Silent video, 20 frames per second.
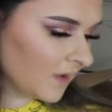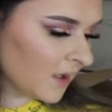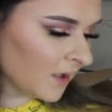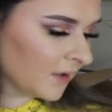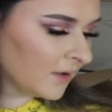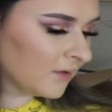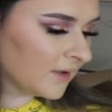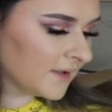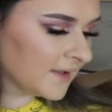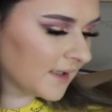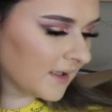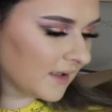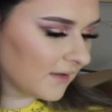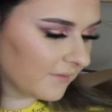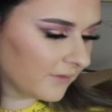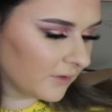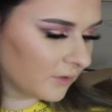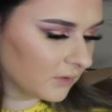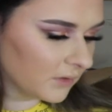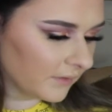I know I say
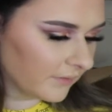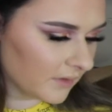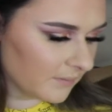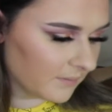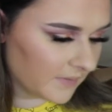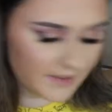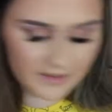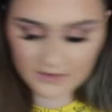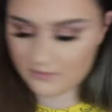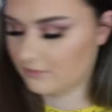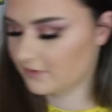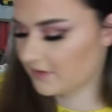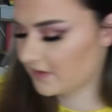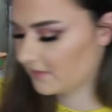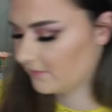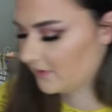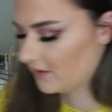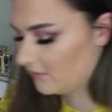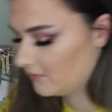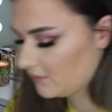that for all of them, but they all
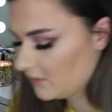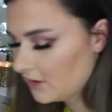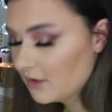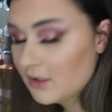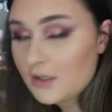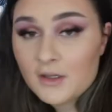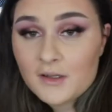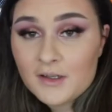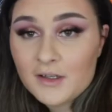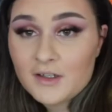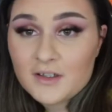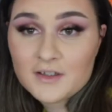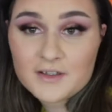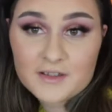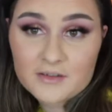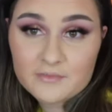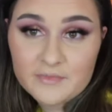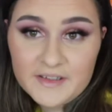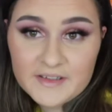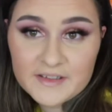just smell
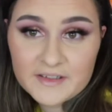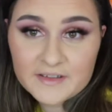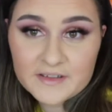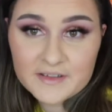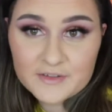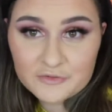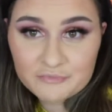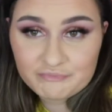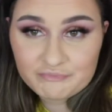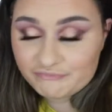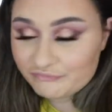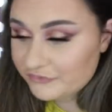so amazing. So.